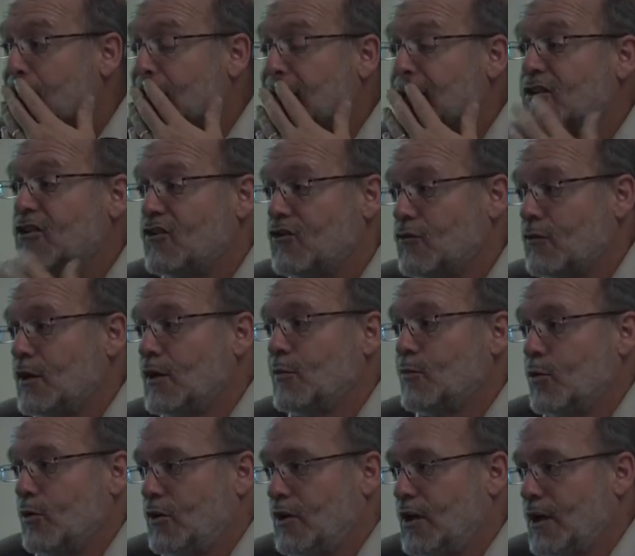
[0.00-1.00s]
industry
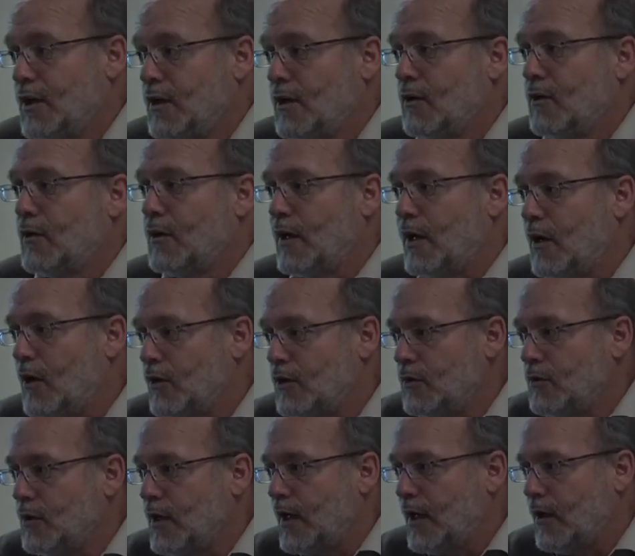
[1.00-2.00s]
in particular now,
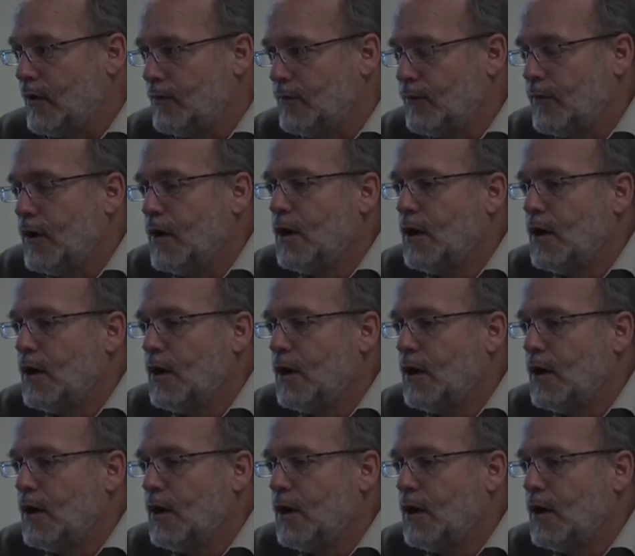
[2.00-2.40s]
you have